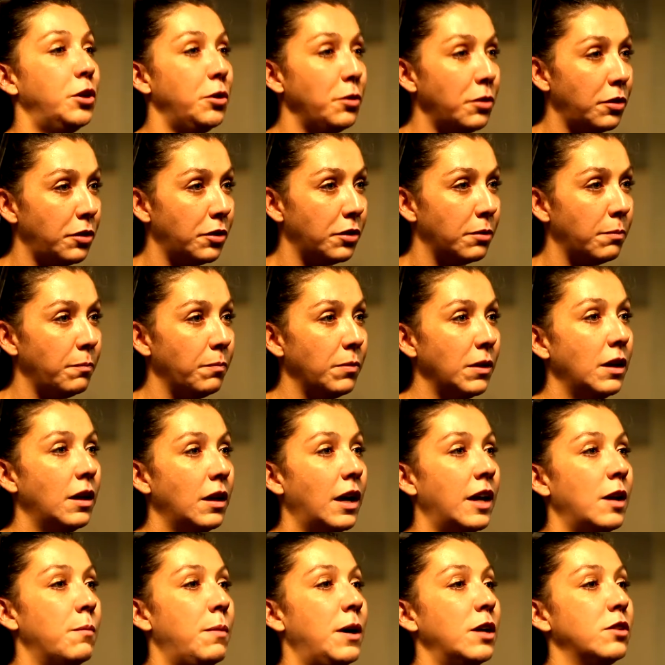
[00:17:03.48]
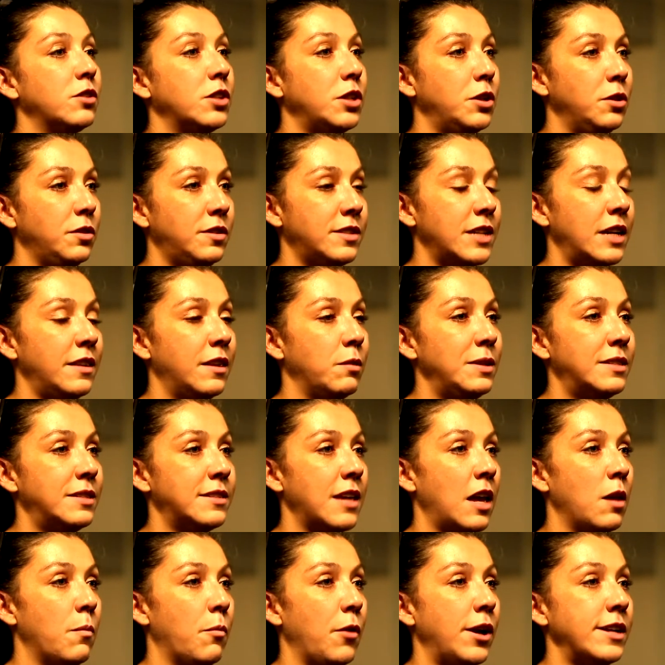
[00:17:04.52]
youth and about Youth Day that we're
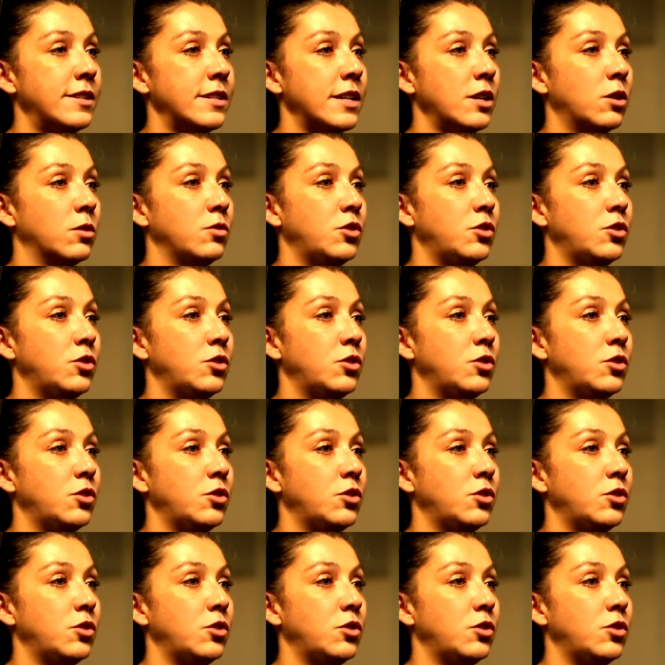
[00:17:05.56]
celebrating